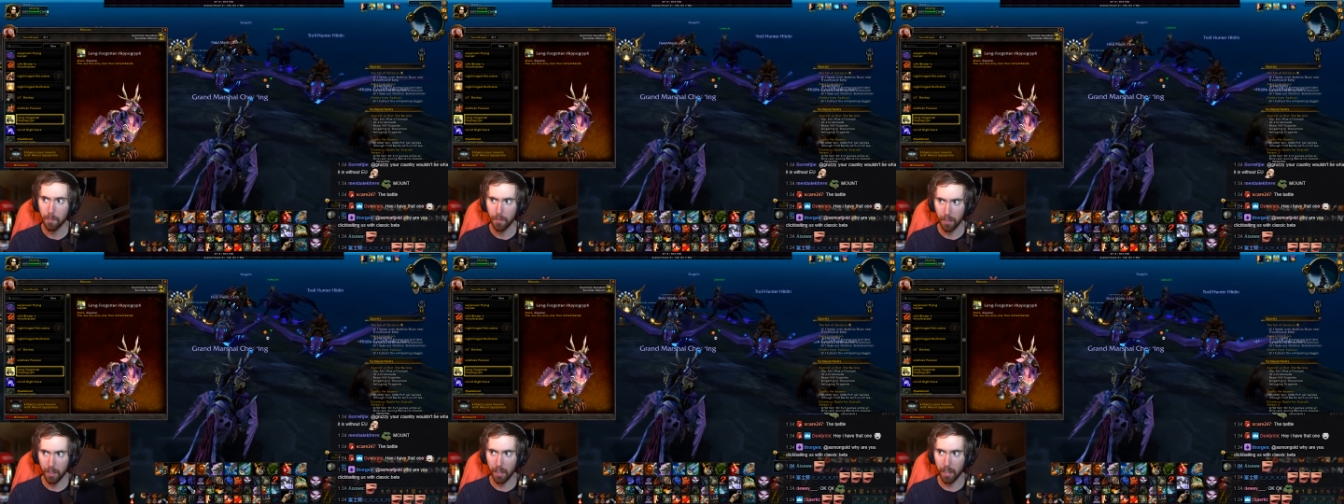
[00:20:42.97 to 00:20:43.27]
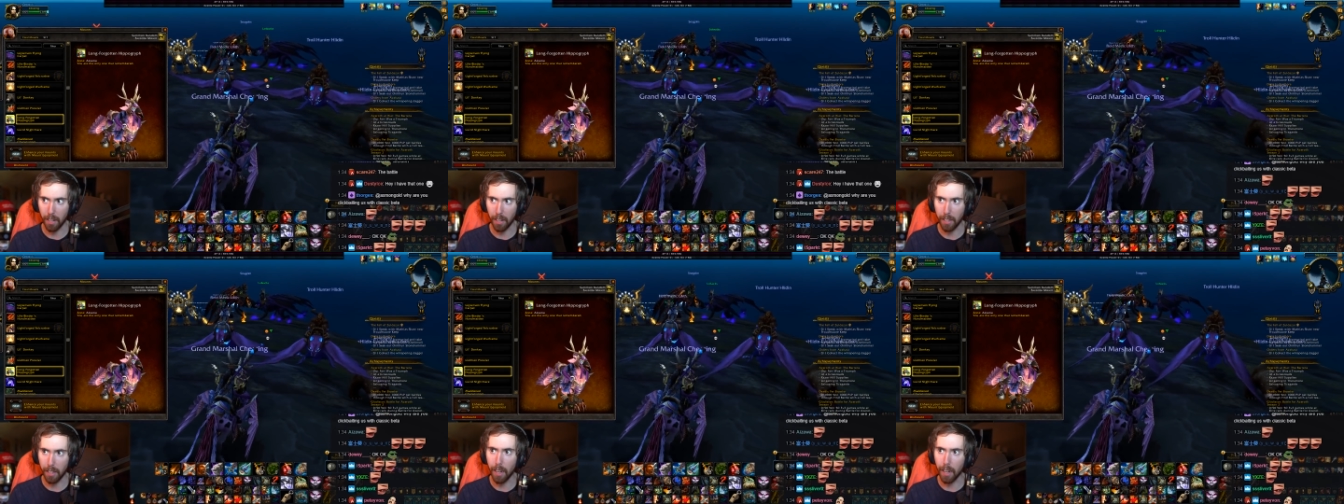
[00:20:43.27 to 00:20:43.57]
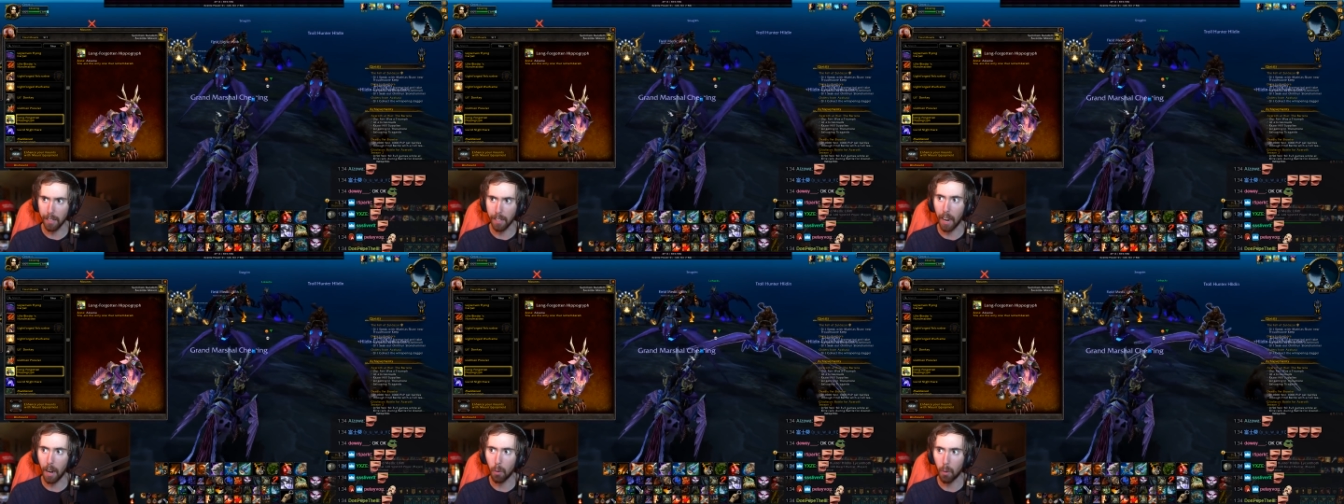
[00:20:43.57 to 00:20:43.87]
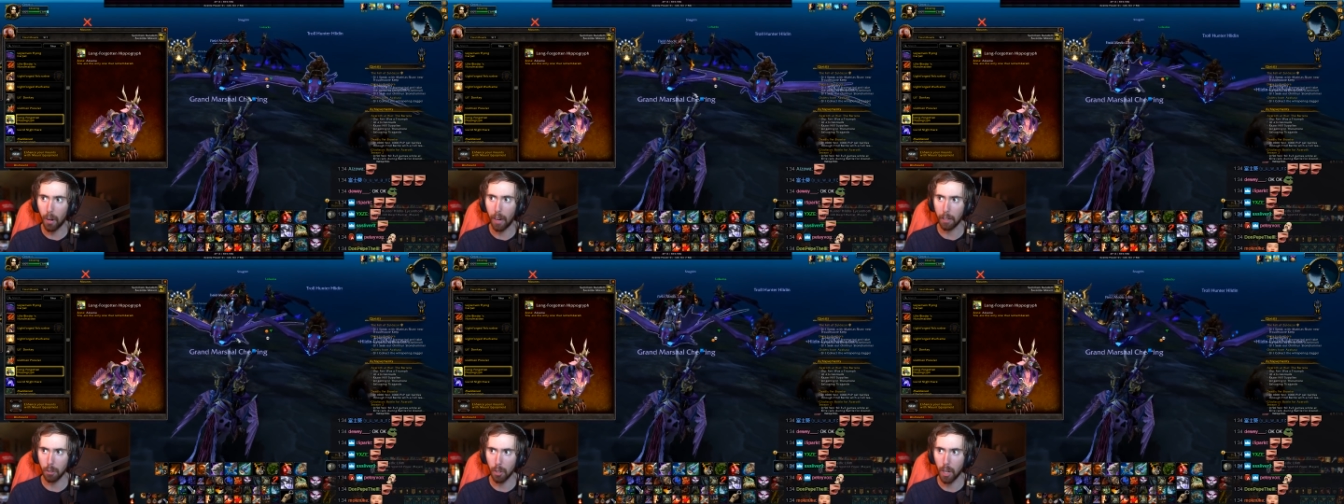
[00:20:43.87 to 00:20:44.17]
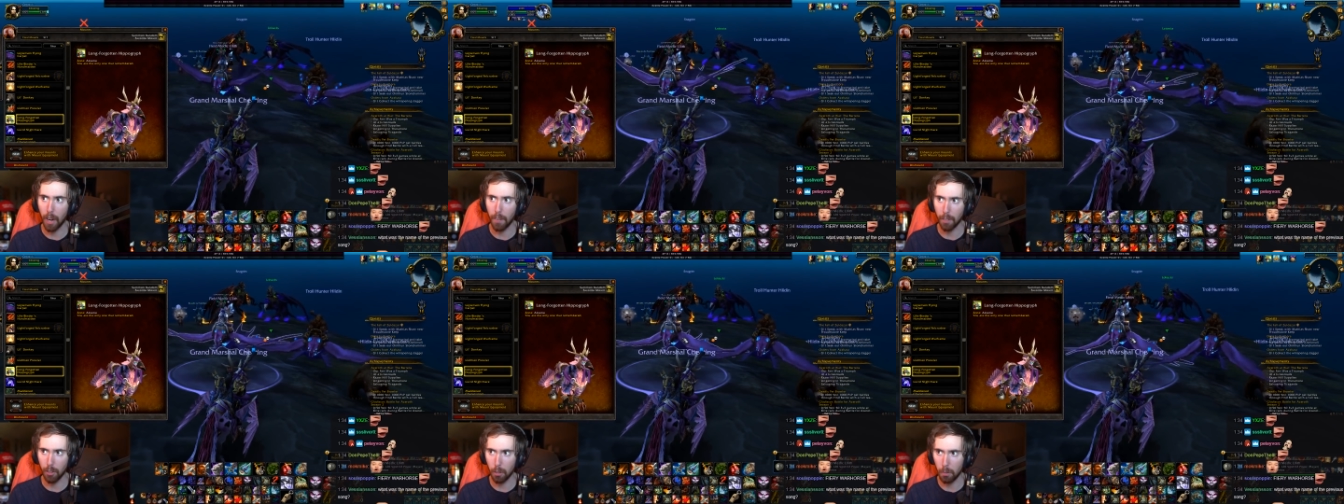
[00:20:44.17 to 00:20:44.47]
N yeah, now we're actually
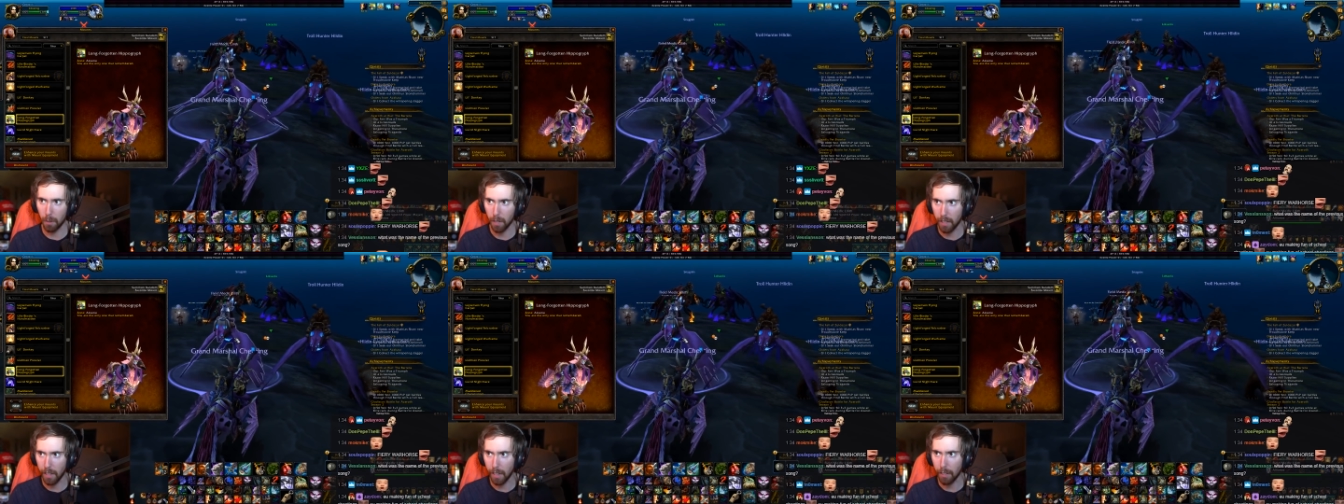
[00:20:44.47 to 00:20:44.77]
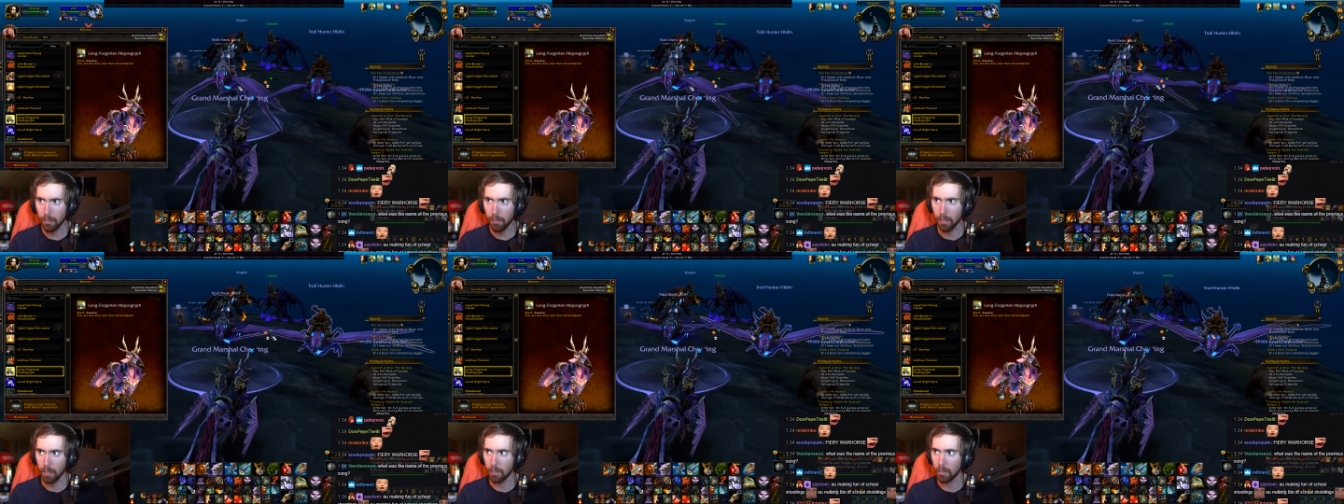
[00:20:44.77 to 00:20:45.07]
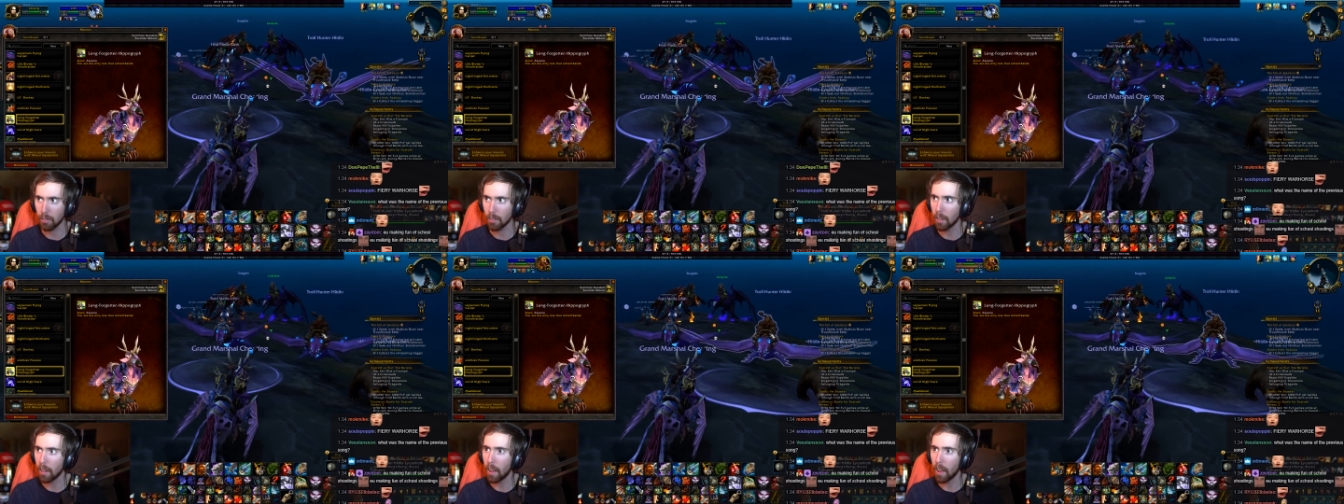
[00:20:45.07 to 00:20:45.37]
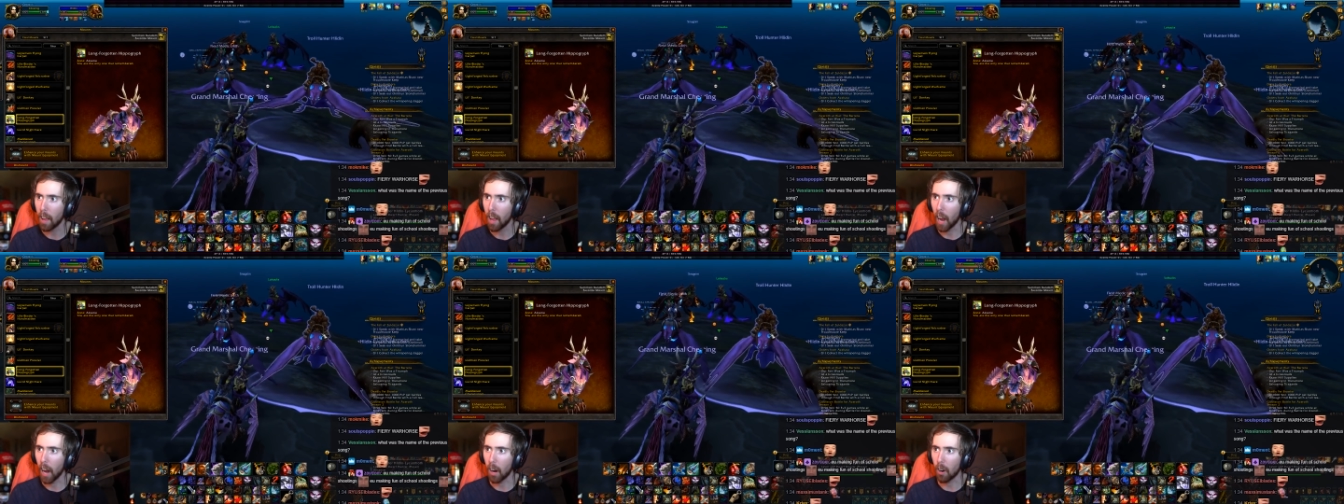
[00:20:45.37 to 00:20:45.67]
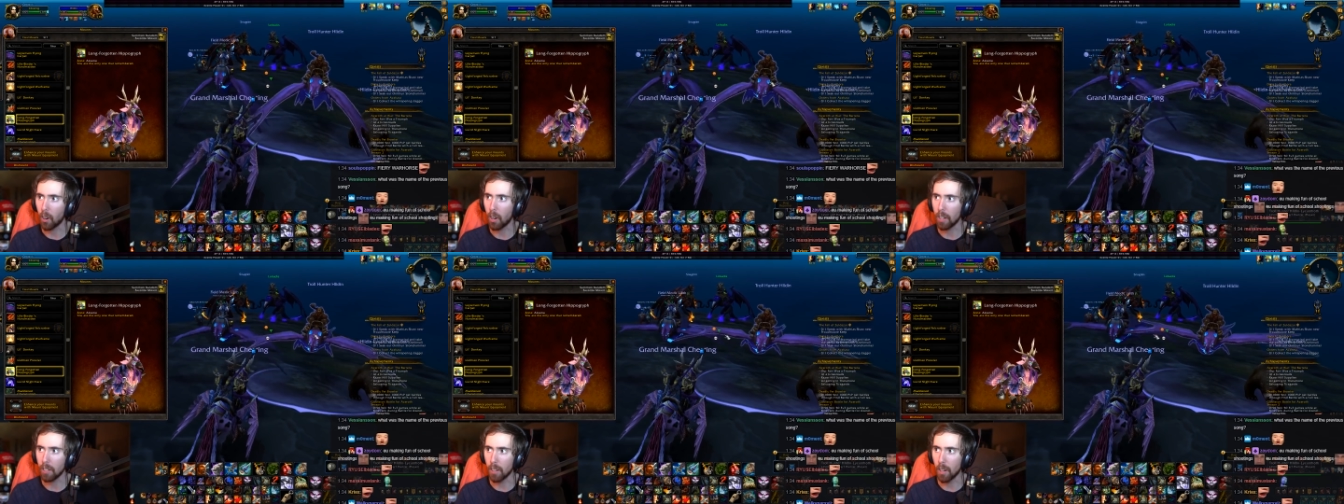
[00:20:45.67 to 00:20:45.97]
having some contestants.
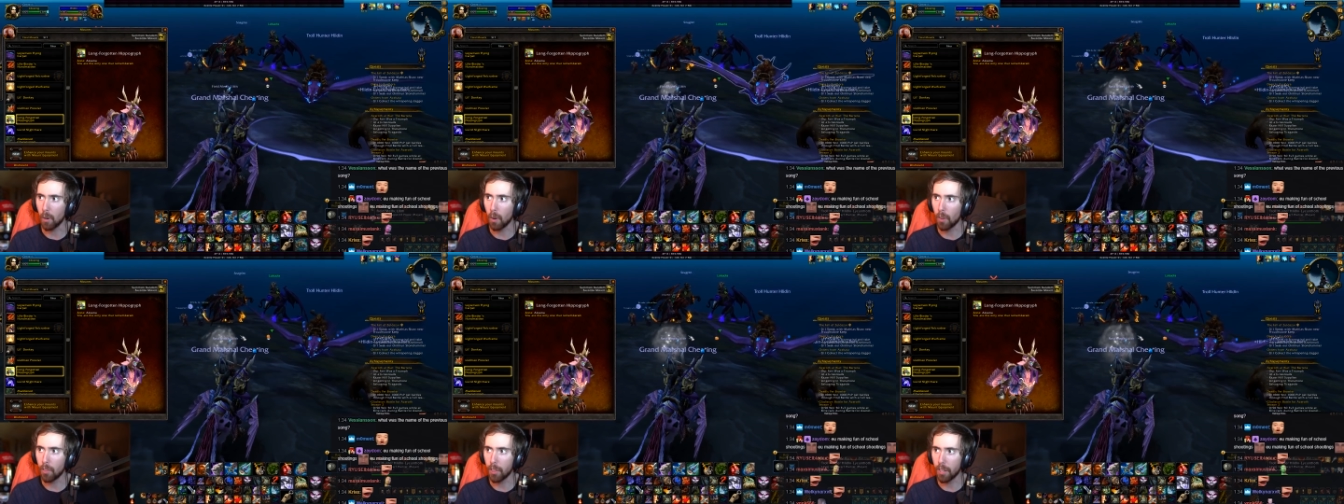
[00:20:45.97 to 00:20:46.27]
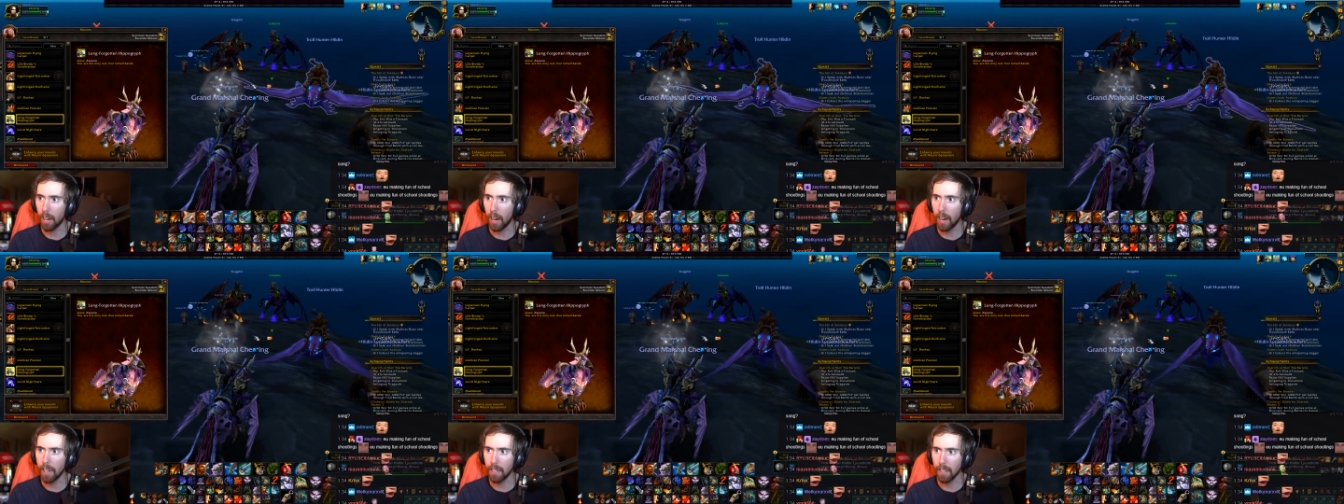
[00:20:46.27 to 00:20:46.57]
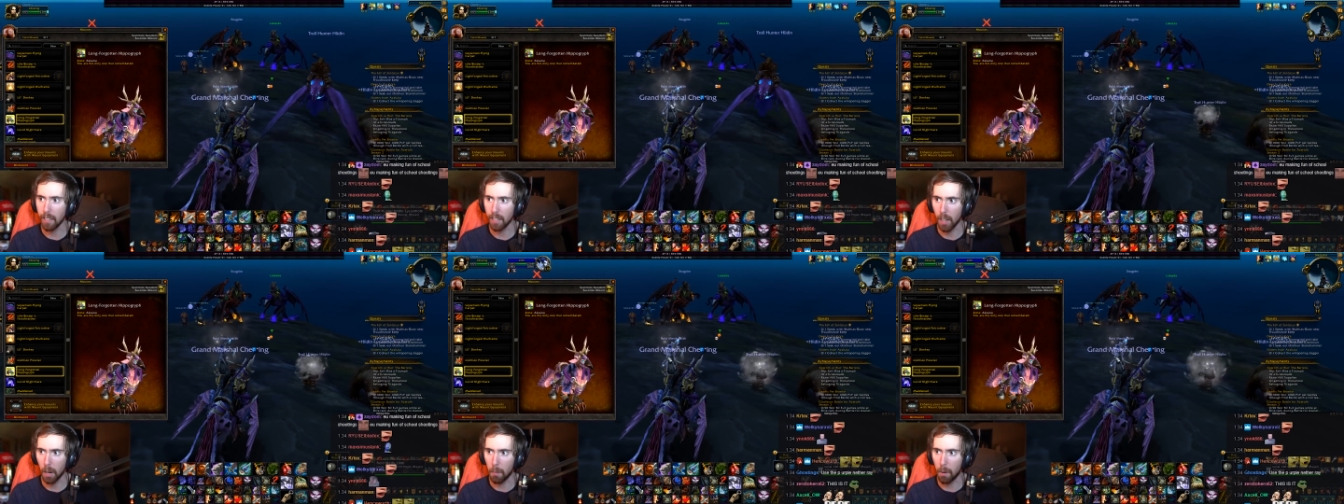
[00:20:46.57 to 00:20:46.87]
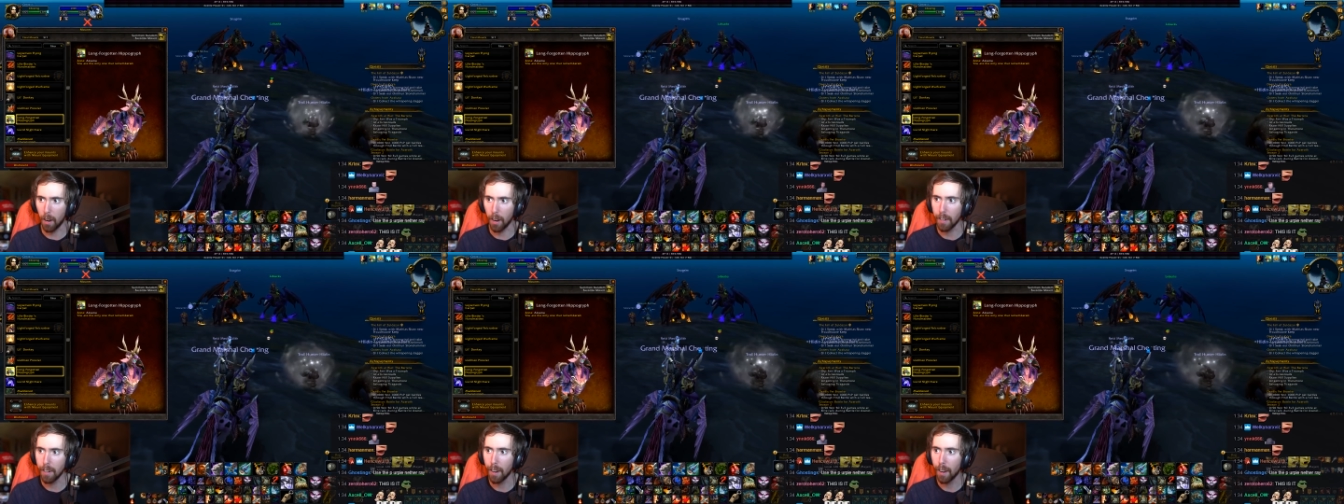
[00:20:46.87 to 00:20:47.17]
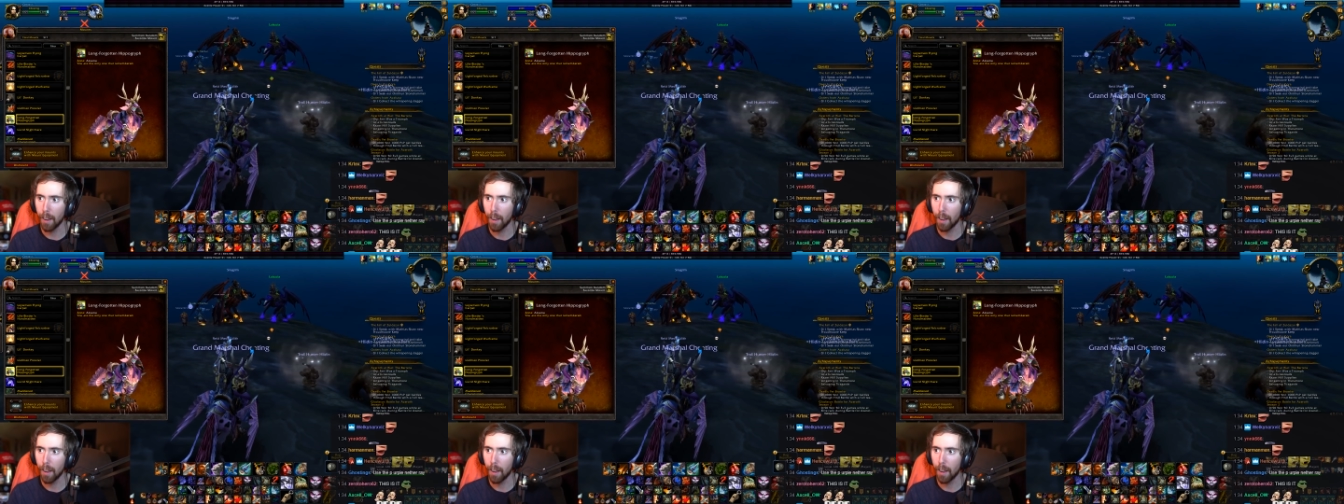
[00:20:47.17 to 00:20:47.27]
All right, Lilith and Haydn, come on.